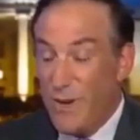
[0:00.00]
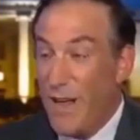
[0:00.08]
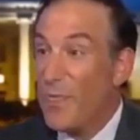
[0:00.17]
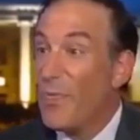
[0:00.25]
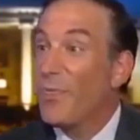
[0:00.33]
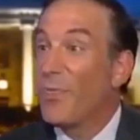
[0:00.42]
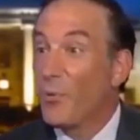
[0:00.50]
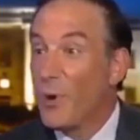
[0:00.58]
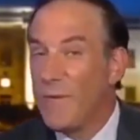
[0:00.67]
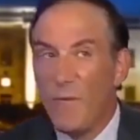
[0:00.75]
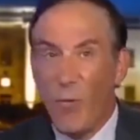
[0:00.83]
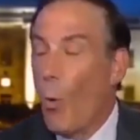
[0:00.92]
we've got
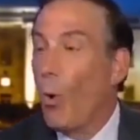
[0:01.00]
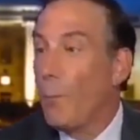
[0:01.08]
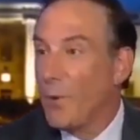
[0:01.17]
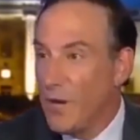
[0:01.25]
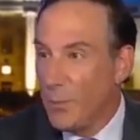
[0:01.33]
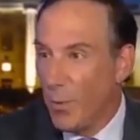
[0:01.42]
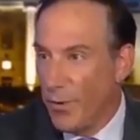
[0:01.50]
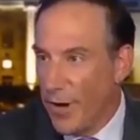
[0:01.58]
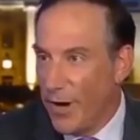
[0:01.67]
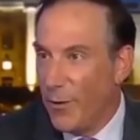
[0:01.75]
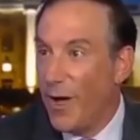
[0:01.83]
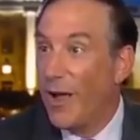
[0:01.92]
four people
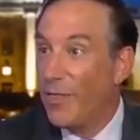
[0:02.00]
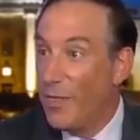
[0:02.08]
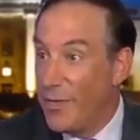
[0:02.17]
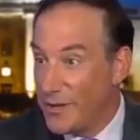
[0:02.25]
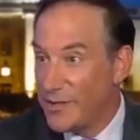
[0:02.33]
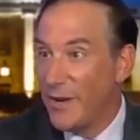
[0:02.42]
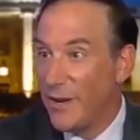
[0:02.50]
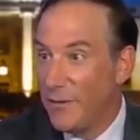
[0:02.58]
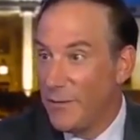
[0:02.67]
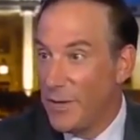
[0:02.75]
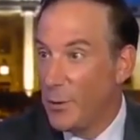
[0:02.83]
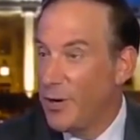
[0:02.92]
now on this
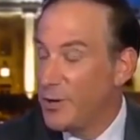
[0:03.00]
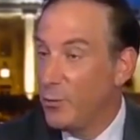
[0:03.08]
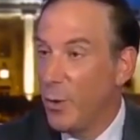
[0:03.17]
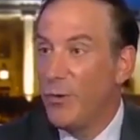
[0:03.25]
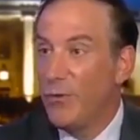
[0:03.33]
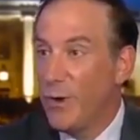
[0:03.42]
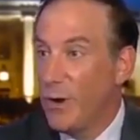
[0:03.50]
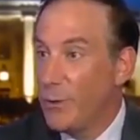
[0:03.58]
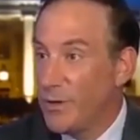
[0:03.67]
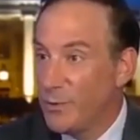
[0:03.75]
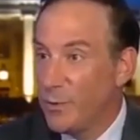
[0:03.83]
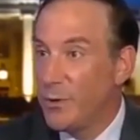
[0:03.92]
side of the equation, Ronan
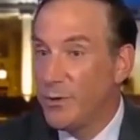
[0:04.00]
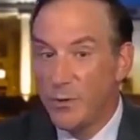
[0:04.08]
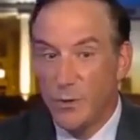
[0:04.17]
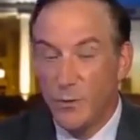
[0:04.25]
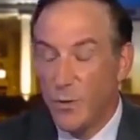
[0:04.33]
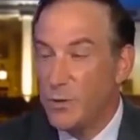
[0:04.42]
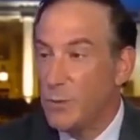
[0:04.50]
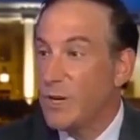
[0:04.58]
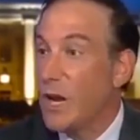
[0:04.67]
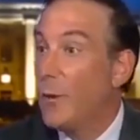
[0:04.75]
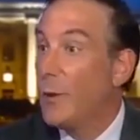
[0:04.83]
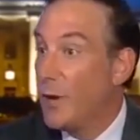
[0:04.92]
Farrow, his producer, Rose
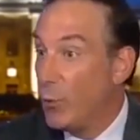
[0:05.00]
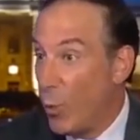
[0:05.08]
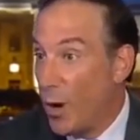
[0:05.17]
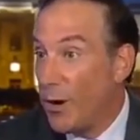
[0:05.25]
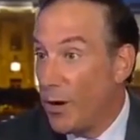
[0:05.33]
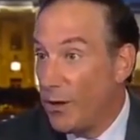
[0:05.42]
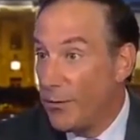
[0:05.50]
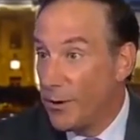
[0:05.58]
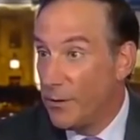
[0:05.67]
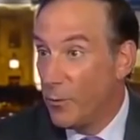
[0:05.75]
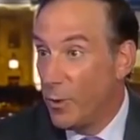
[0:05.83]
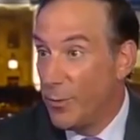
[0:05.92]
McGowan, and one
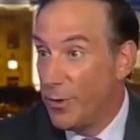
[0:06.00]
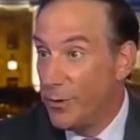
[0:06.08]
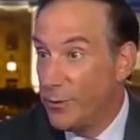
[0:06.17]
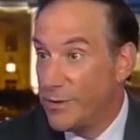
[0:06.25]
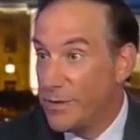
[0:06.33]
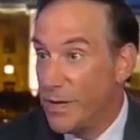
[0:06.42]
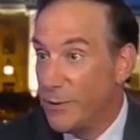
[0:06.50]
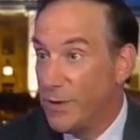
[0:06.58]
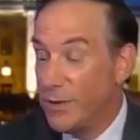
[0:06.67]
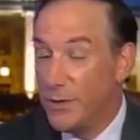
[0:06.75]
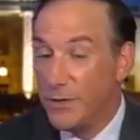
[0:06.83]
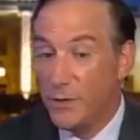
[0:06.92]
other woman who was
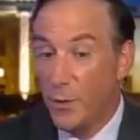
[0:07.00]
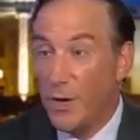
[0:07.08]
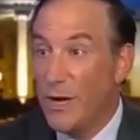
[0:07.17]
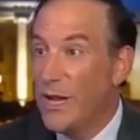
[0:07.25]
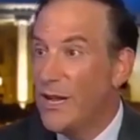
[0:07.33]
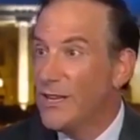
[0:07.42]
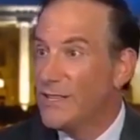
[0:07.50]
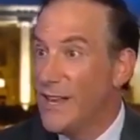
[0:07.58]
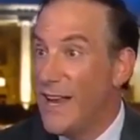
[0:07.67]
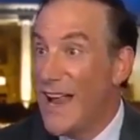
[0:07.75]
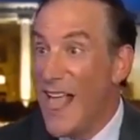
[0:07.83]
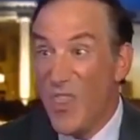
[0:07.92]
named in this story,
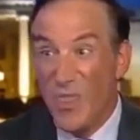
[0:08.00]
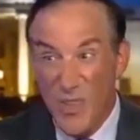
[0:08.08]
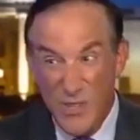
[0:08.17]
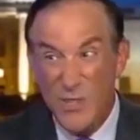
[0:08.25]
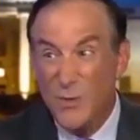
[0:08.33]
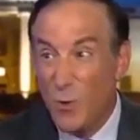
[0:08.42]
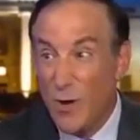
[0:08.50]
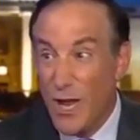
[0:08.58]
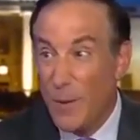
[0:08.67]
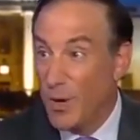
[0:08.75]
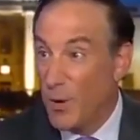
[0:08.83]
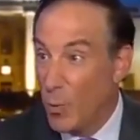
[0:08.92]
saying, this is what
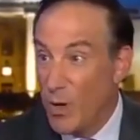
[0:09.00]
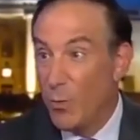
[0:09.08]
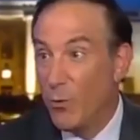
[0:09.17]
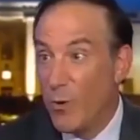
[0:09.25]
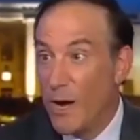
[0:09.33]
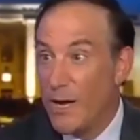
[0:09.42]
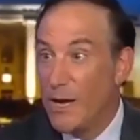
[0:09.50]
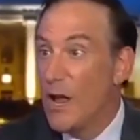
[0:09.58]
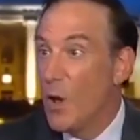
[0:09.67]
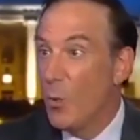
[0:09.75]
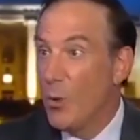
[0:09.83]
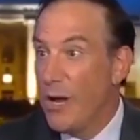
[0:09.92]
happened. We were
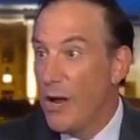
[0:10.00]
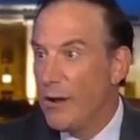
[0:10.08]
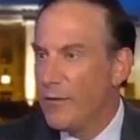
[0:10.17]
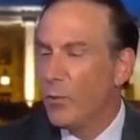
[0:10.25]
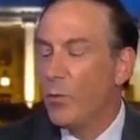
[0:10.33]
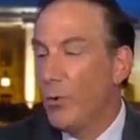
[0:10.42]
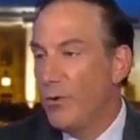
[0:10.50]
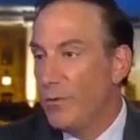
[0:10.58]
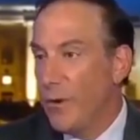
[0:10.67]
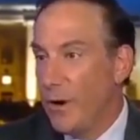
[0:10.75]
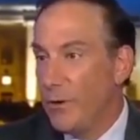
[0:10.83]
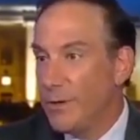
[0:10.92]
ready. We had it.
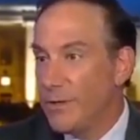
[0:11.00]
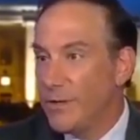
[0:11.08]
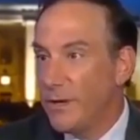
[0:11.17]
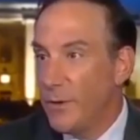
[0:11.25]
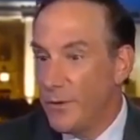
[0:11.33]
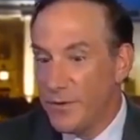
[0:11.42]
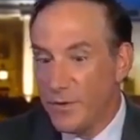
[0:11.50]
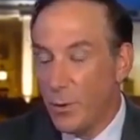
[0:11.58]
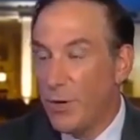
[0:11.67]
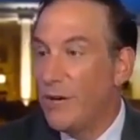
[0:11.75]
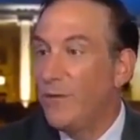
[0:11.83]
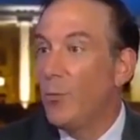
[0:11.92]
Ronan Farrow has said that the
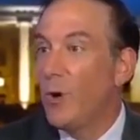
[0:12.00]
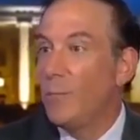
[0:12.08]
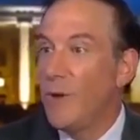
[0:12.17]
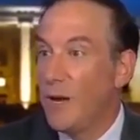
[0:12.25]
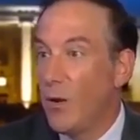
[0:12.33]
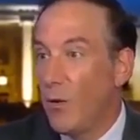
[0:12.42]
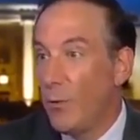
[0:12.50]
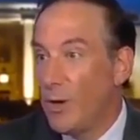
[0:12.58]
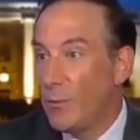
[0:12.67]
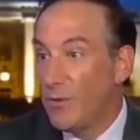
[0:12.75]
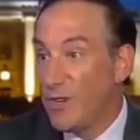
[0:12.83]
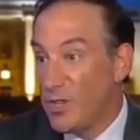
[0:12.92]
story even made it all the
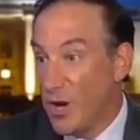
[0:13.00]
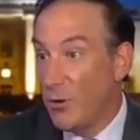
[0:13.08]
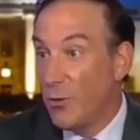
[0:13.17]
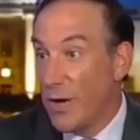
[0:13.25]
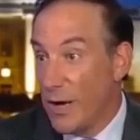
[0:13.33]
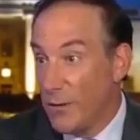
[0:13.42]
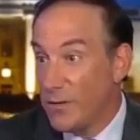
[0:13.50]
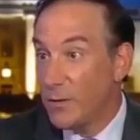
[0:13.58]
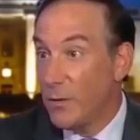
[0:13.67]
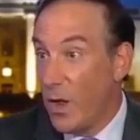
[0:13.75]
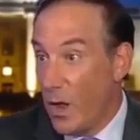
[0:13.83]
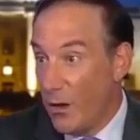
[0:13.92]
way up to the general
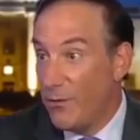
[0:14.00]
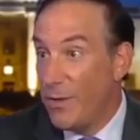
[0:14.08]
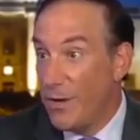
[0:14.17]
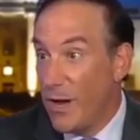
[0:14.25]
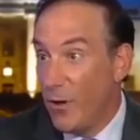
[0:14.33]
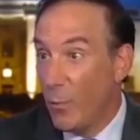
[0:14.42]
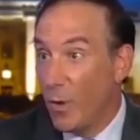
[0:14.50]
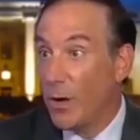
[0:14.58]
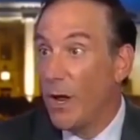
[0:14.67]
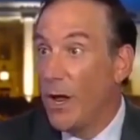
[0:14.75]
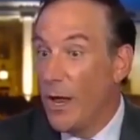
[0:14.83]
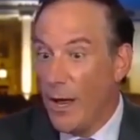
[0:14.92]
counsel of the
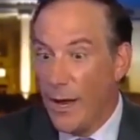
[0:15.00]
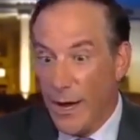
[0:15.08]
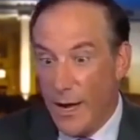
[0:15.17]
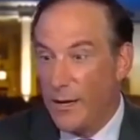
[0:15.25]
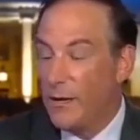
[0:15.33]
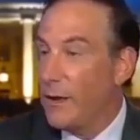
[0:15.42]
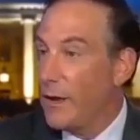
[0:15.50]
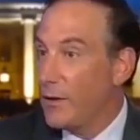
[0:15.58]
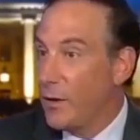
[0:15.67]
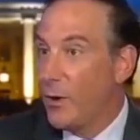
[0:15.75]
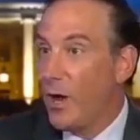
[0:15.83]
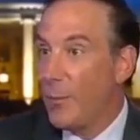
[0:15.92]
network. And Andy
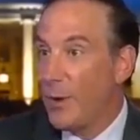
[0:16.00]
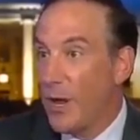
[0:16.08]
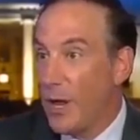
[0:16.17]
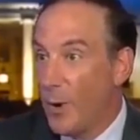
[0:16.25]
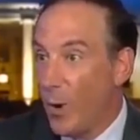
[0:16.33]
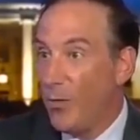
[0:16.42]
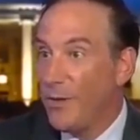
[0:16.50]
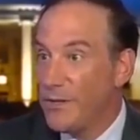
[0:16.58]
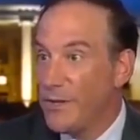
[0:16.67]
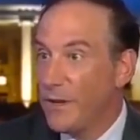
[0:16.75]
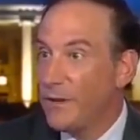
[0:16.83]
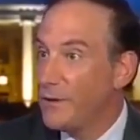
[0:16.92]
Lack, Noah Oppenheim, and all the
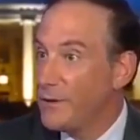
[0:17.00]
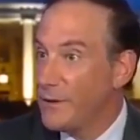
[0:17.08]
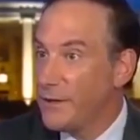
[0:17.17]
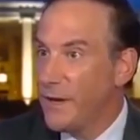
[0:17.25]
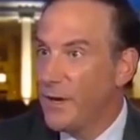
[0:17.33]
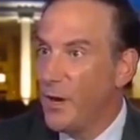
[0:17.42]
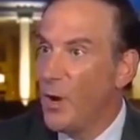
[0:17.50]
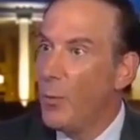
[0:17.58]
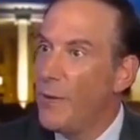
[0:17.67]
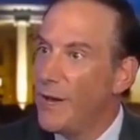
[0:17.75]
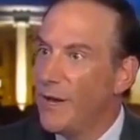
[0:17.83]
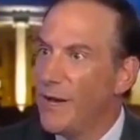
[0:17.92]
executives are saying,
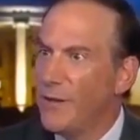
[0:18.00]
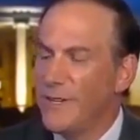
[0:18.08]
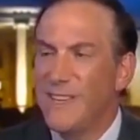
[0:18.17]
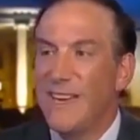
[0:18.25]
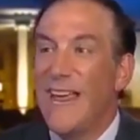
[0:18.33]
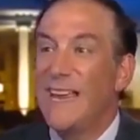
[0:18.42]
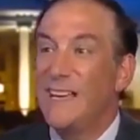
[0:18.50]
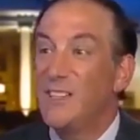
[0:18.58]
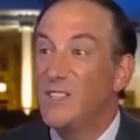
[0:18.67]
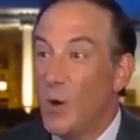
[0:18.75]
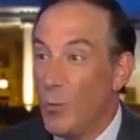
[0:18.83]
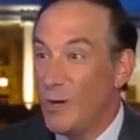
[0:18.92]
no. Megyn Kelly saying, hey,
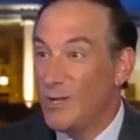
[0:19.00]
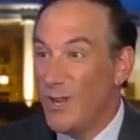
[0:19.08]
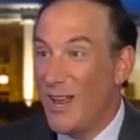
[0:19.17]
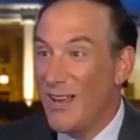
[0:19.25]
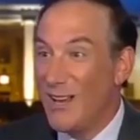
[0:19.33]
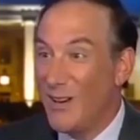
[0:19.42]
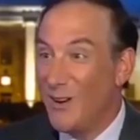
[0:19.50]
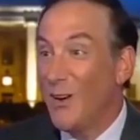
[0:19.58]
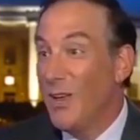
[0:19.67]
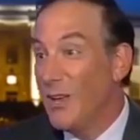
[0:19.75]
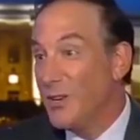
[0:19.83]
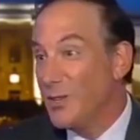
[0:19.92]
someone's lying
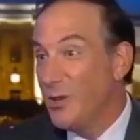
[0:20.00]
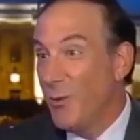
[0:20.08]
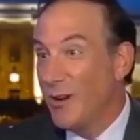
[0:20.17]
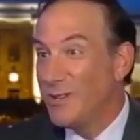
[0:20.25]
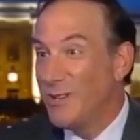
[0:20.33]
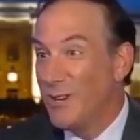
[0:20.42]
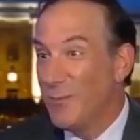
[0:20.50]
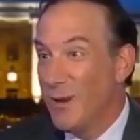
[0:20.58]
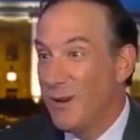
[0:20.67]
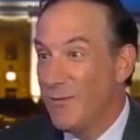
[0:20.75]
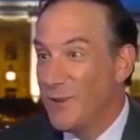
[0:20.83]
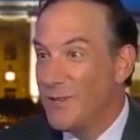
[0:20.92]
here. She wants an
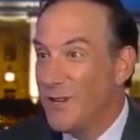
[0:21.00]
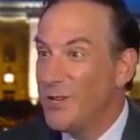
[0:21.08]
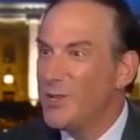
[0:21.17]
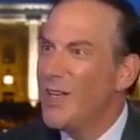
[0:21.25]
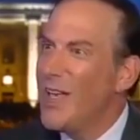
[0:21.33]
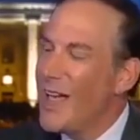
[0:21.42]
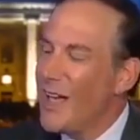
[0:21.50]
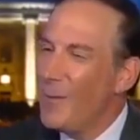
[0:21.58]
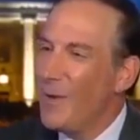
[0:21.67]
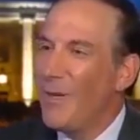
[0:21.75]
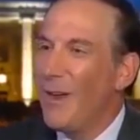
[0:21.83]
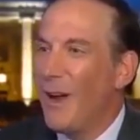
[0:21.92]
independent investigation. How
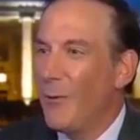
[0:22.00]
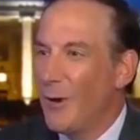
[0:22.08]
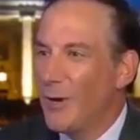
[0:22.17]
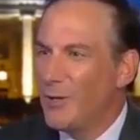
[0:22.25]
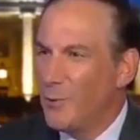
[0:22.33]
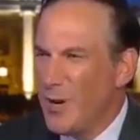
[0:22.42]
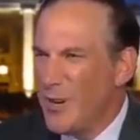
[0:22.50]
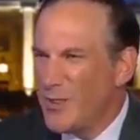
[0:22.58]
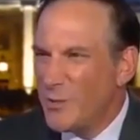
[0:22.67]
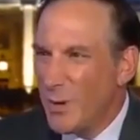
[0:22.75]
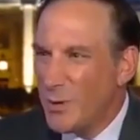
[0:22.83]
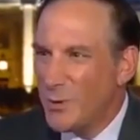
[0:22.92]
about that irony? Should we get a
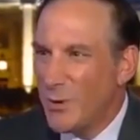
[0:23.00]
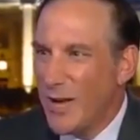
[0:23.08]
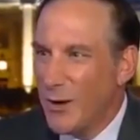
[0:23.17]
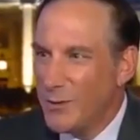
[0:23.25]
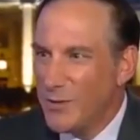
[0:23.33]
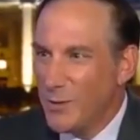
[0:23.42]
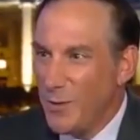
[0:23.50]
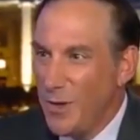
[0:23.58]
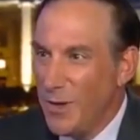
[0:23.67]
special counsel